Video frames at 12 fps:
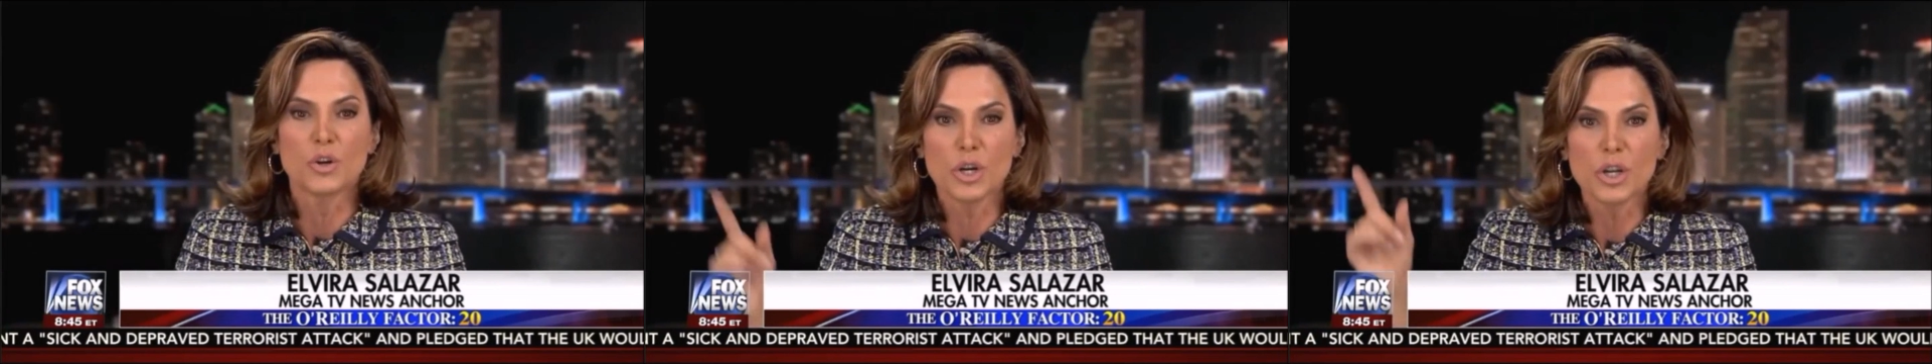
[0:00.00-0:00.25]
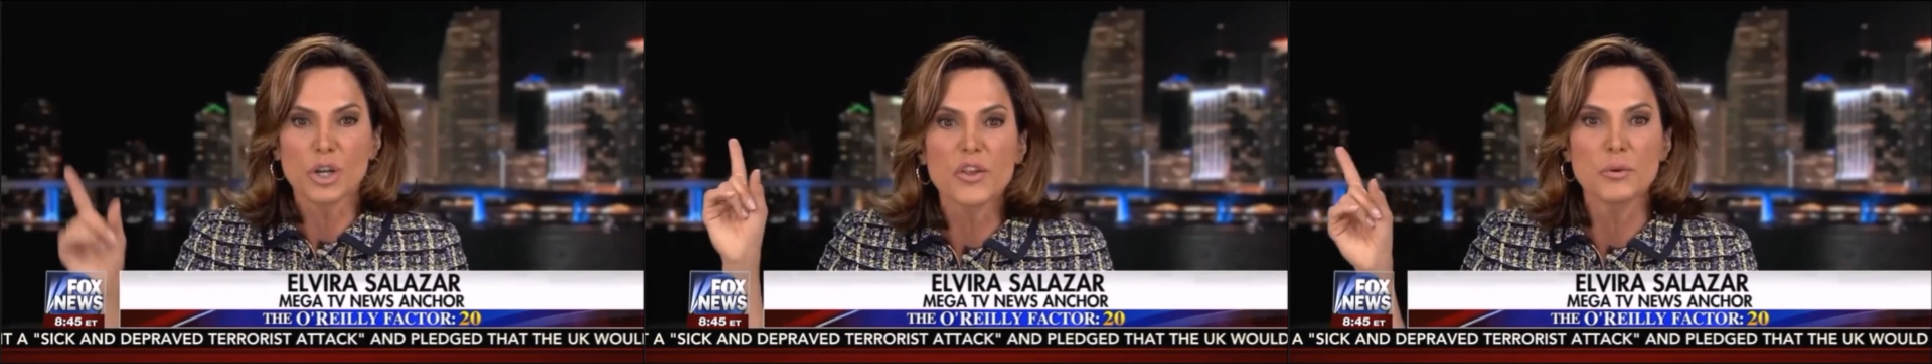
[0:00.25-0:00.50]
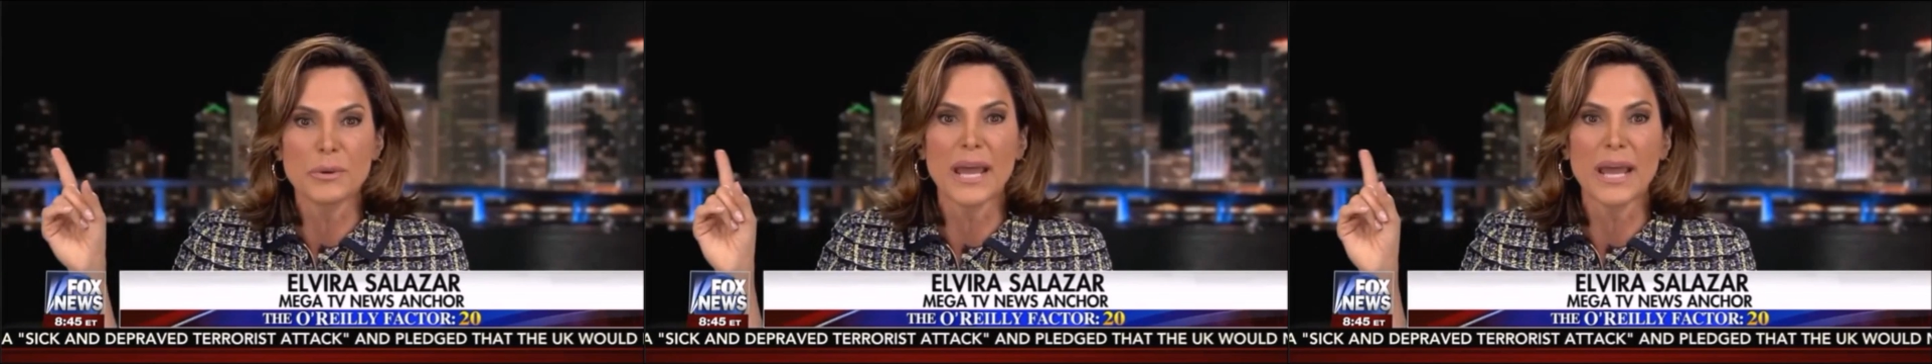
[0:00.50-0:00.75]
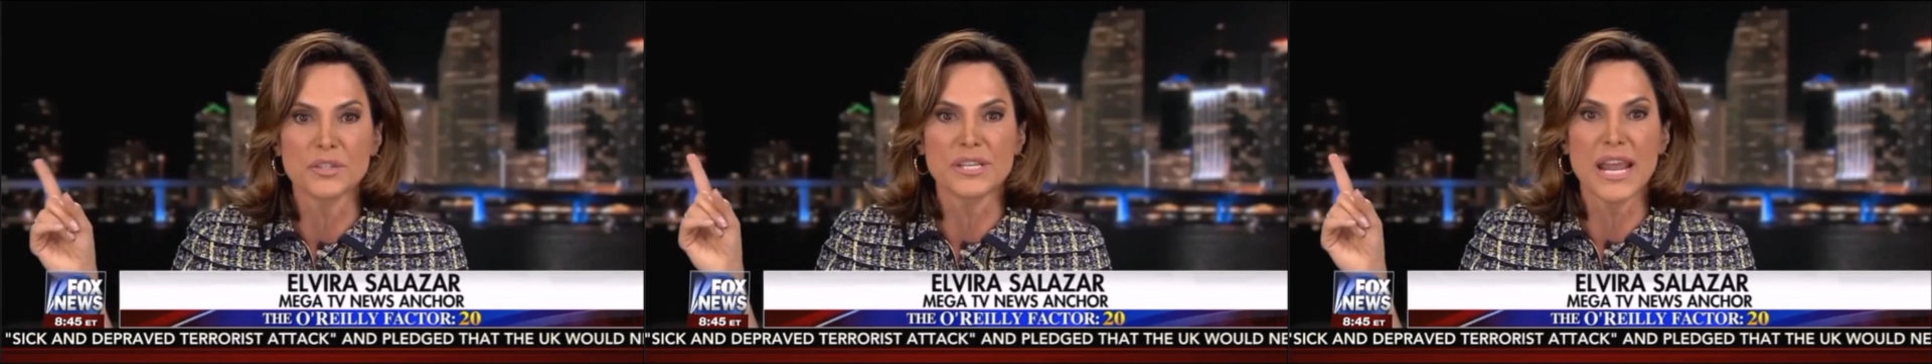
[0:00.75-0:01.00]
go to the
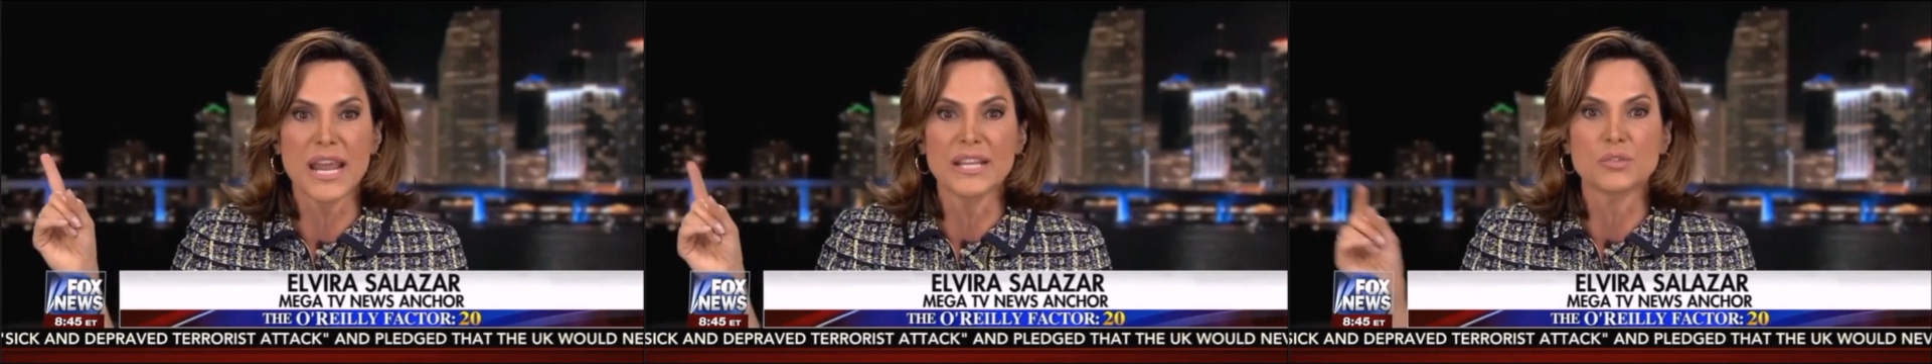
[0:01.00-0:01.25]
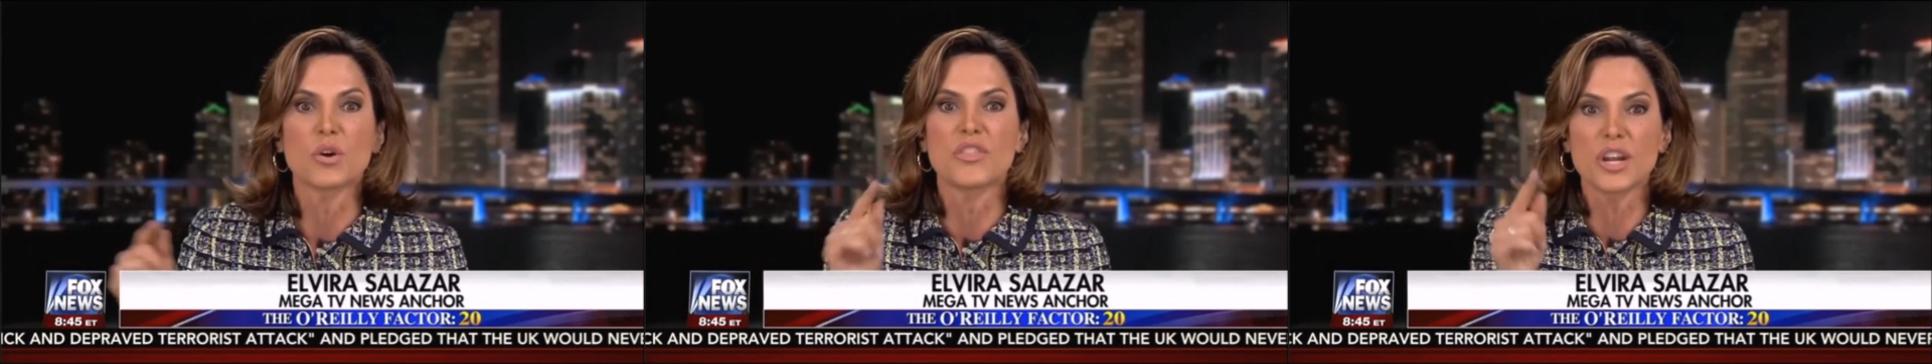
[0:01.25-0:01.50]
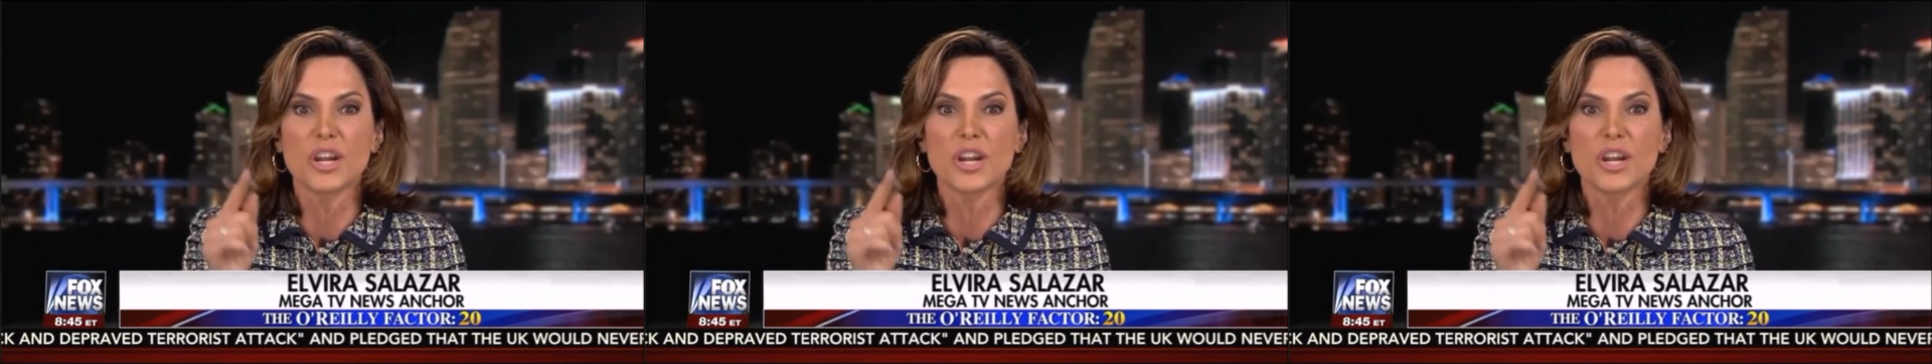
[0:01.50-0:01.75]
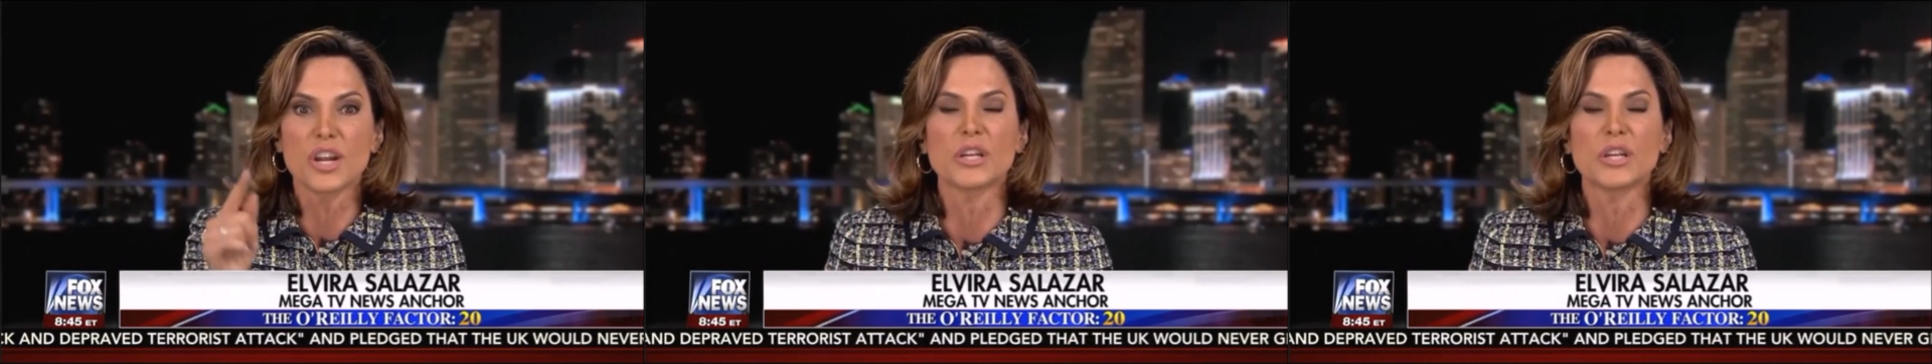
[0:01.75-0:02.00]
United States where they're going
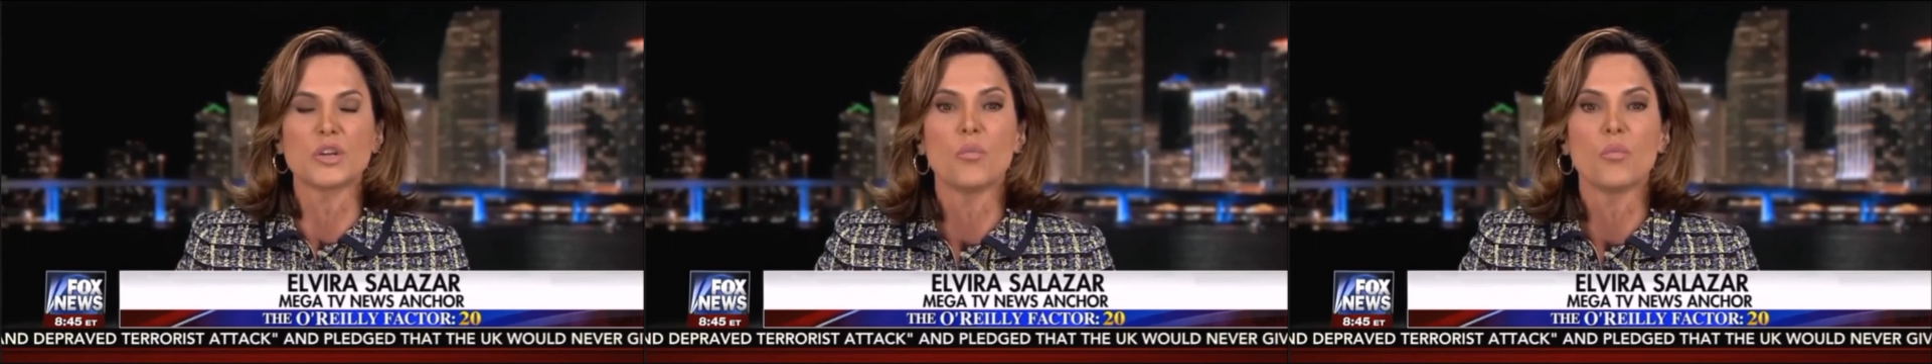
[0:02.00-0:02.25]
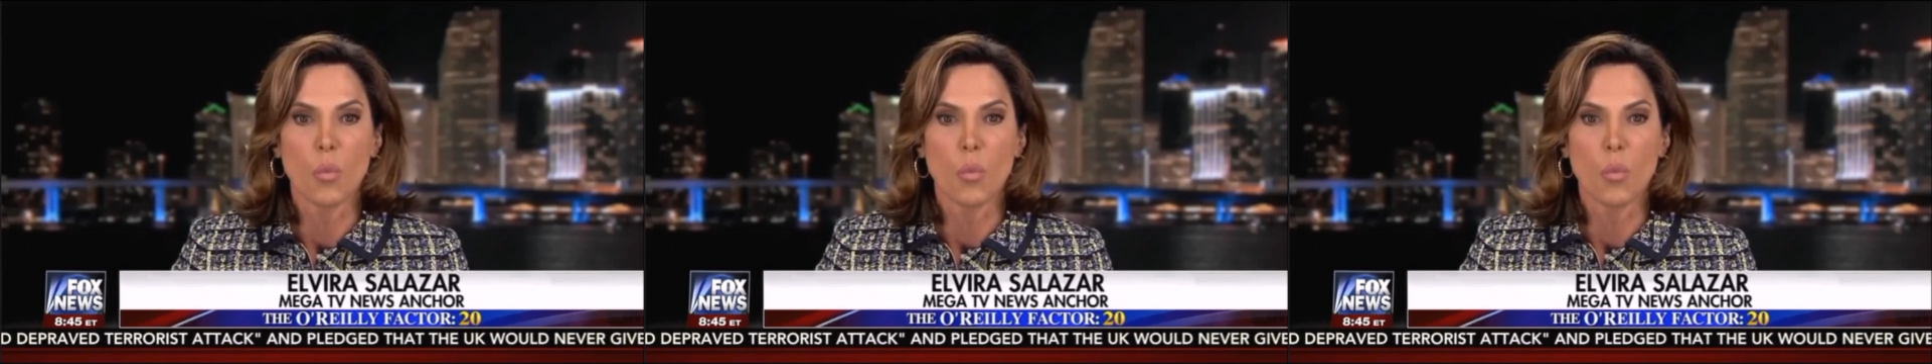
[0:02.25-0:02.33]
to treat you